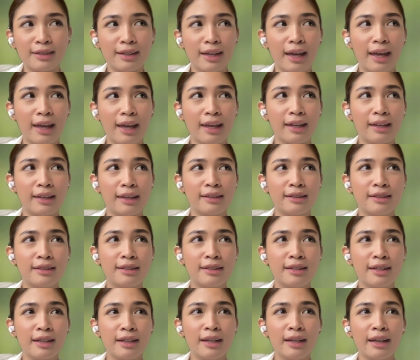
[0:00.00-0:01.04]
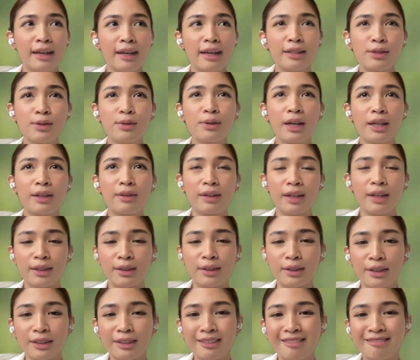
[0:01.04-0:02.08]
And it's okay to get
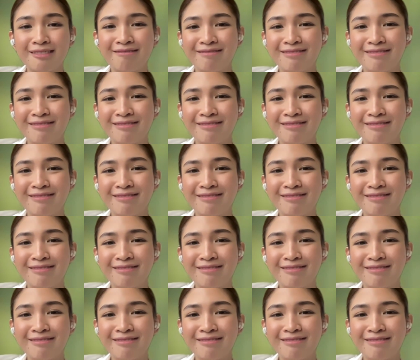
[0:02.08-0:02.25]
hurt.